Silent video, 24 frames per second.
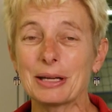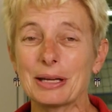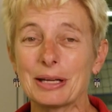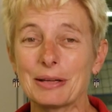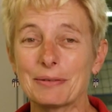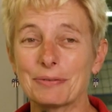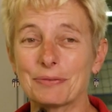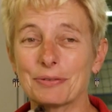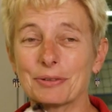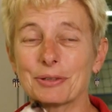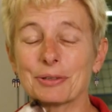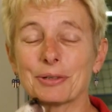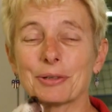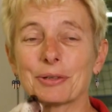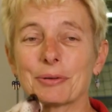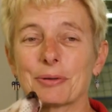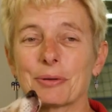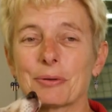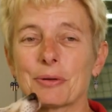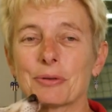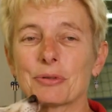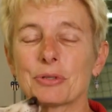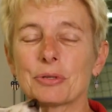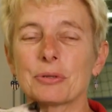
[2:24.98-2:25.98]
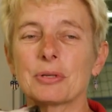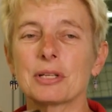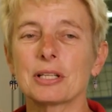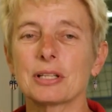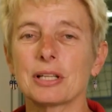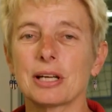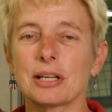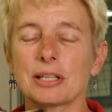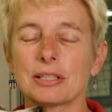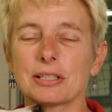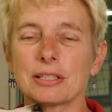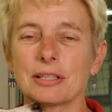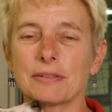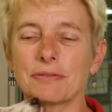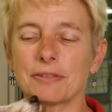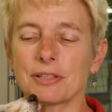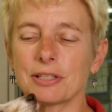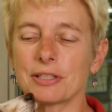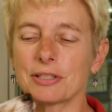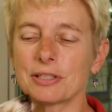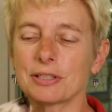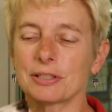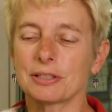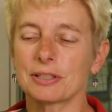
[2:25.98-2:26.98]
if you're doing a lot of stuff
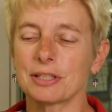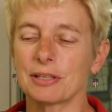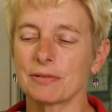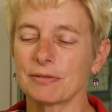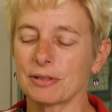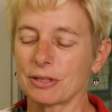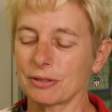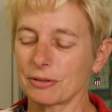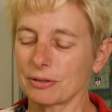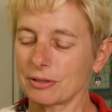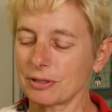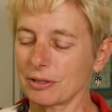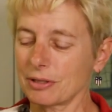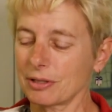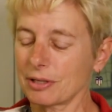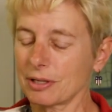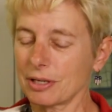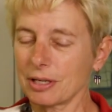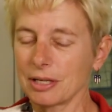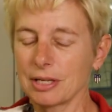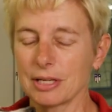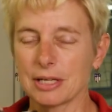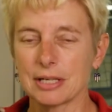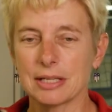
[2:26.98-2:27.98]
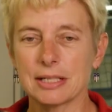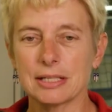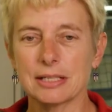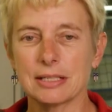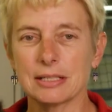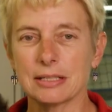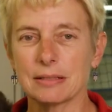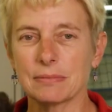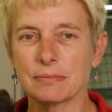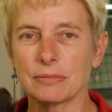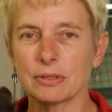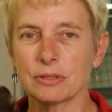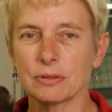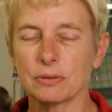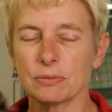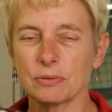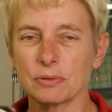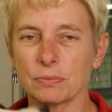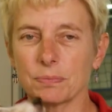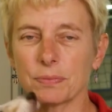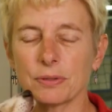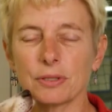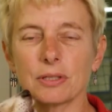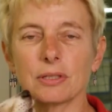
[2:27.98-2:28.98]
in agility with your dog, um,
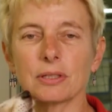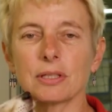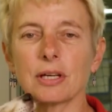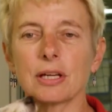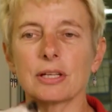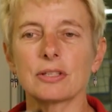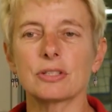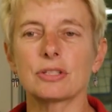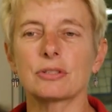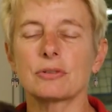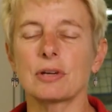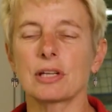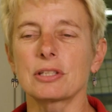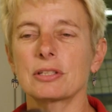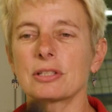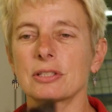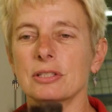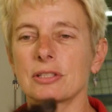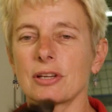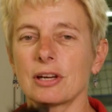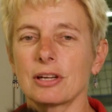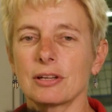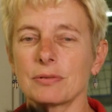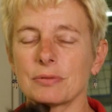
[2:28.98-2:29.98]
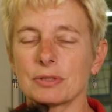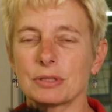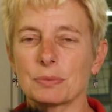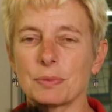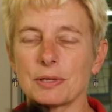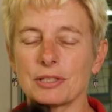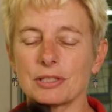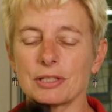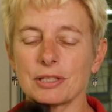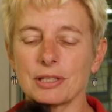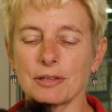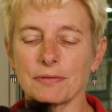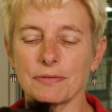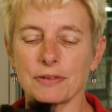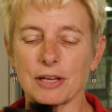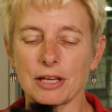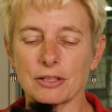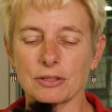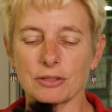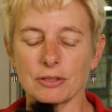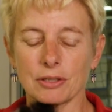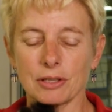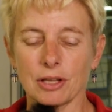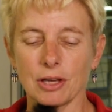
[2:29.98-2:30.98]
we're putting a lot of stresses on them, especially the
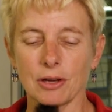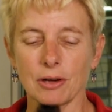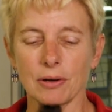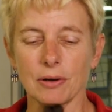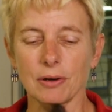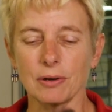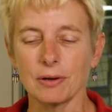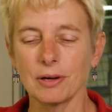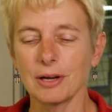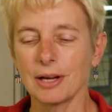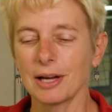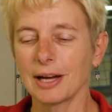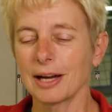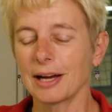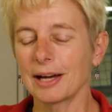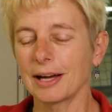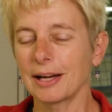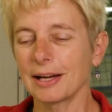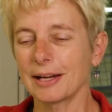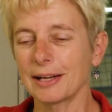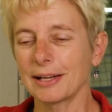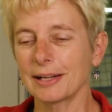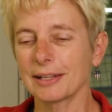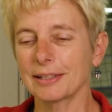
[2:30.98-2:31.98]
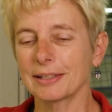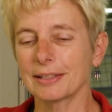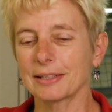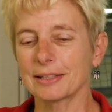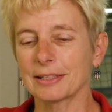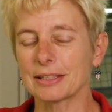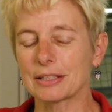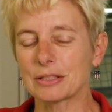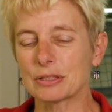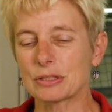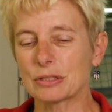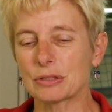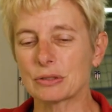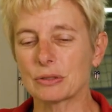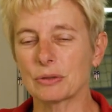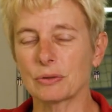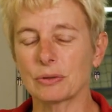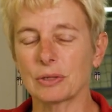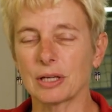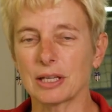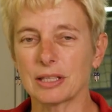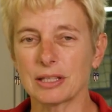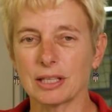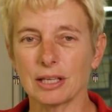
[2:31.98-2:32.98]
faster they go. And uh,
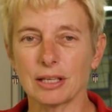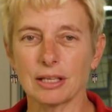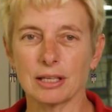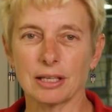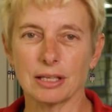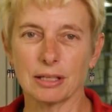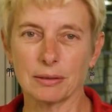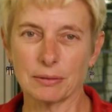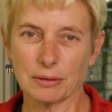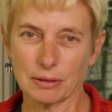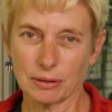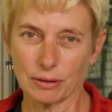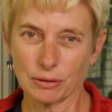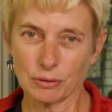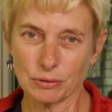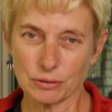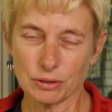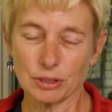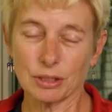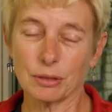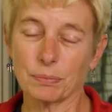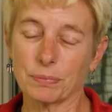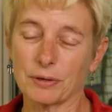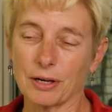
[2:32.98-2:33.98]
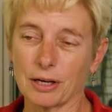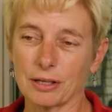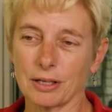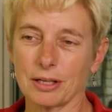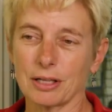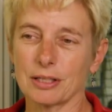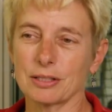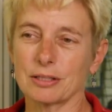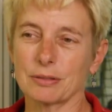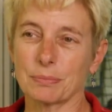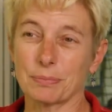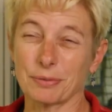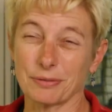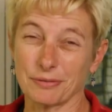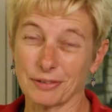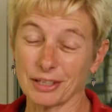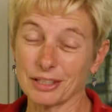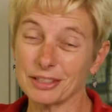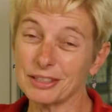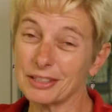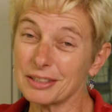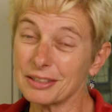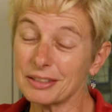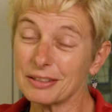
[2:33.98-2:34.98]
so I think using the product as a
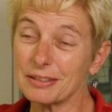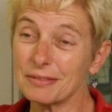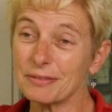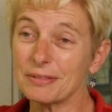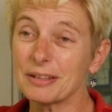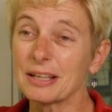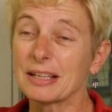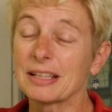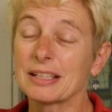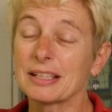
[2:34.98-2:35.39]
preventative